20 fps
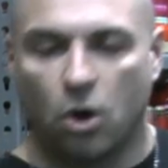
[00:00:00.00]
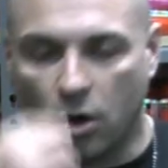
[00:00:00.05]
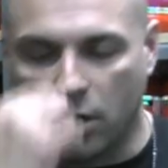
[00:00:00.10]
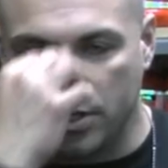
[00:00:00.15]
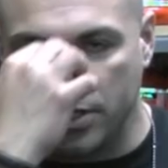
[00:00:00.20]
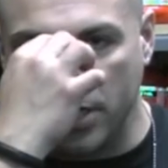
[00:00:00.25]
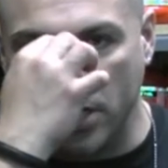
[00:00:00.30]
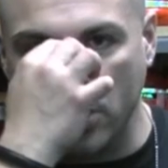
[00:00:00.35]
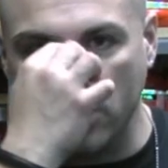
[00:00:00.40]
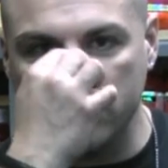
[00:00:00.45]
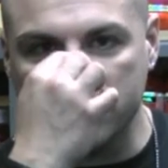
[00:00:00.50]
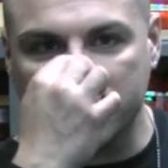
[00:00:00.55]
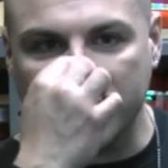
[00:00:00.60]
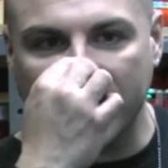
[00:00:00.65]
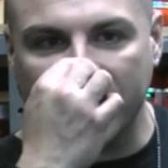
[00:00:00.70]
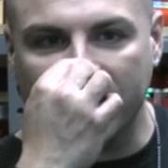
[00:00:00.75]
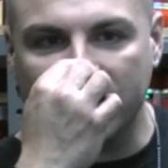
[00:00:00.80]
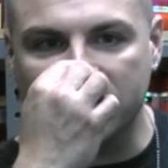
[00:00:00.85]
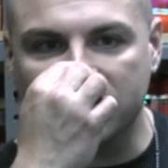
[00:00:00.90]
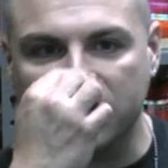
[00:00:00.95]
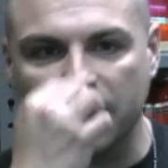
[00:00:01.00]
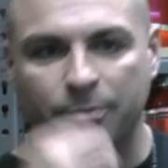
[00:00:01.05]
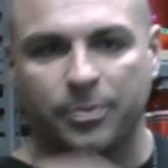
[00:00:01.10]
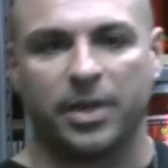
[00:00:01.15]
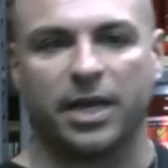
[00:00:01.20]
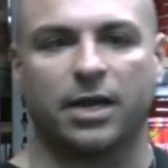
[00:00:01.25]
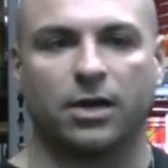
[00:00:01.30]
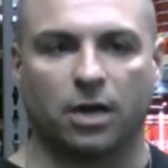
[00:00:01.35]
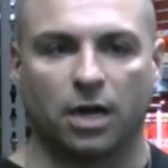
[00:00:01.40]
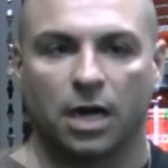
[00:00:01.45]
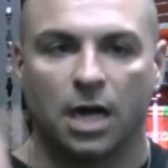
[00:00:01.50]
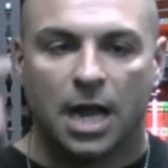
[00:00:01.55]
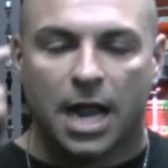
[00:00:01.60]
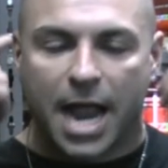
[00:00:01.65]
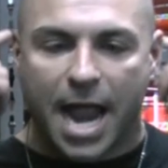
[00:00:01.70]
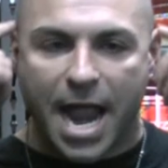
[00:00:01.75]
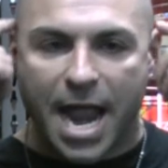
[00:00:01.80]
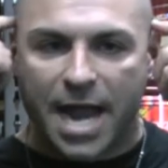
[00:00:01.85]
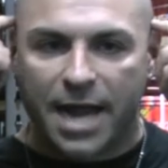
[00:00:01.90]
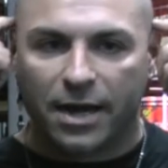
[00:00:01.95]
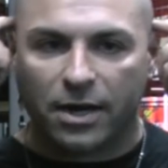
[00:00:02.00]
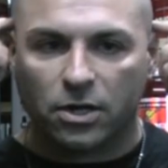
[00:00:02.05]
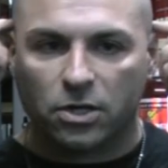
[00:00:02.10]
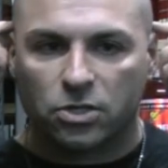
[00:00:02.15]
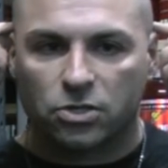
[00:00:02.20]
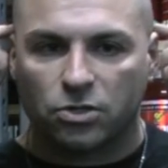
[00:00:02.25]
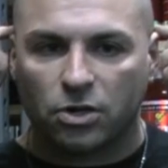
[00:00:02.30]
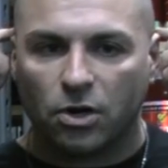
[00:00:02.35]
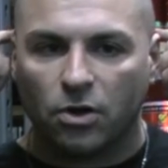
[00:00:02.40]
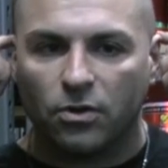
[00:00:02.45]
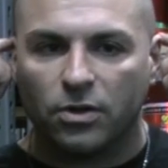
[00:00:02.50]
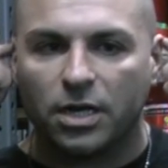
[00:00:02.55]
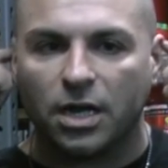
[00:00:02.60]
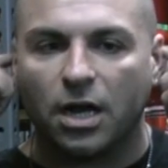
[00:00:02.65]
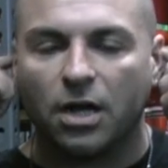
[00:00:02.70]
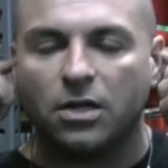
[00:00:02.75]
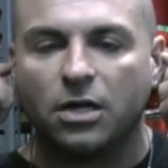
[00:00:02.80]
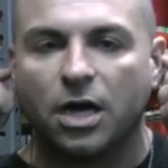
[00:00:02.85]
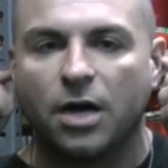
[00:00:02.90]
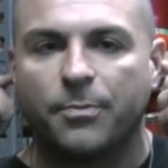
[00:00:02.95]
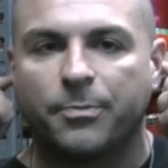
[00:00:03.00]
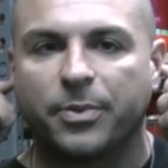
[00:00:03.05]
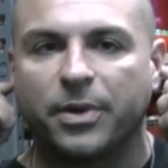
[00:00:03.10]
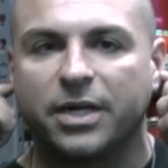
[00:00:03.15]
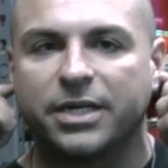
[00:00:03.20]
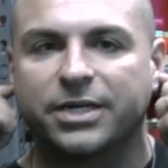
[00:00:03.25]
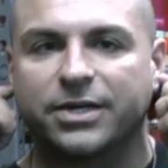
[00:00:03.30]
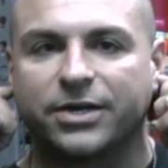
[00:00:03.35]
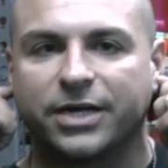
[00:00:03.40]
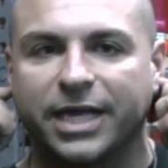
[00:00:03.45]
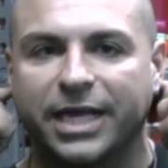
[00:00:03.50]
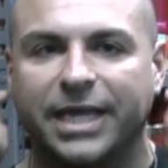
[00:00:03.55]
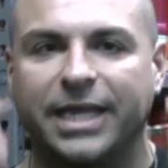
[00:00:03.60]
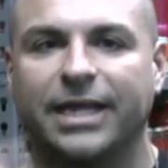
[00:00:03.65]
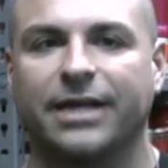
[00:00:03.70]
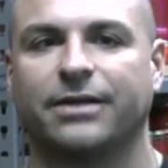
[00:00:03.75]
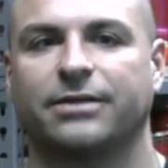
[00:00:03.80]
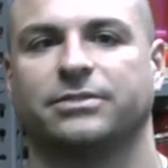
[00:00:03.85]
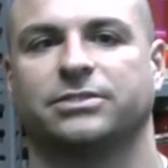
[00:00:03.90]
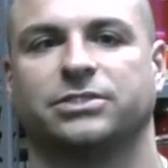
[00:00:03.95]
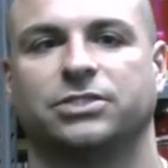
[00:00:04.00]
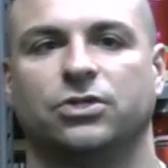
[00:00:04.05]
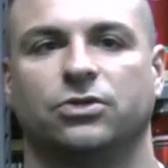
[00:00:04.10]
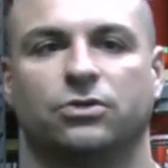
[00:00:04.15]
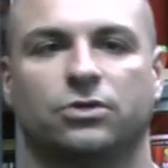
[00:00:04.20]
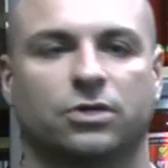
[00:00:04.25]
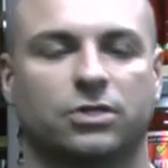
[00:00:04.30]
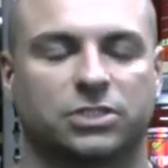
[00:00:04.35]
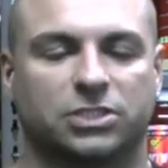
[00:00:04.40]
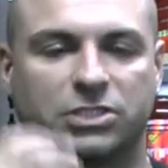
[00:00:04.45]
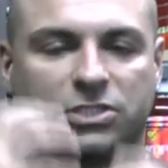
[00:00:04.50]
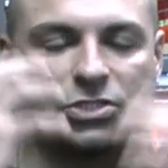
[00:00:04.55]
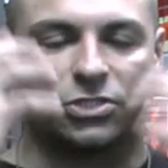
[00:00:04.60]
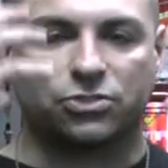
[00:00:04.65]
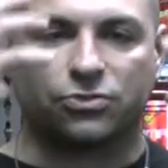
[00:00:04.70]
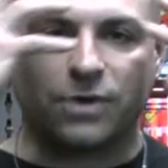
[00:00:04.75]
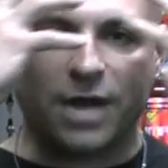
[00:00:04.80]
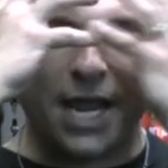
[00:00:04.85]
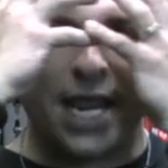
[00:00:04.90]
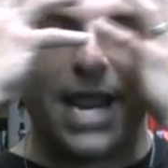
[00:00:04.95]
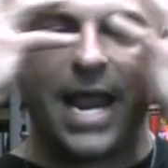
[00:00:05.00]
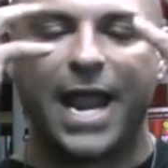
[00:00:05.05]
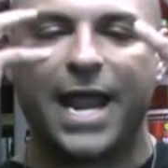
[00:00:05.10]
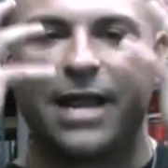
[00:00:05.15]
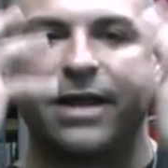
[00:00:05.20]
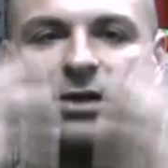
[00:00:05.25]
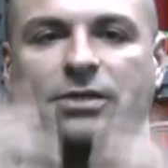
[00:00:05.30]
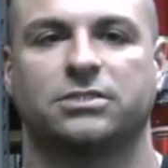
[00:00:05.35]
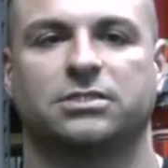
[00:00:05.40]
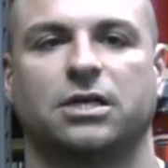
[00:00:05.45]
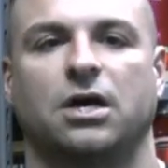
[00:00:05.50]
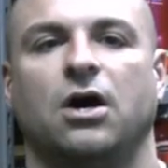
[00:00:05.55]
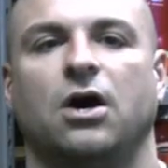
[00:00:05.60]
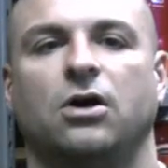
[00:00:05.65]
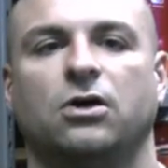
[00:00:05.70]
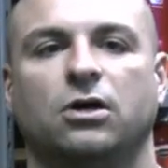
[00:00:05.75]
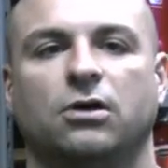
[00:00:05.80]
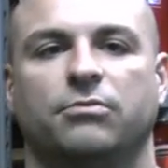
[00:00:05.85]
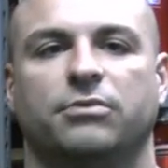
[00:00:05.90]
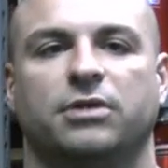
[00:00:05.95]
or nose hairs up here, or hair growing all up on your ears, dude, or stray hairs all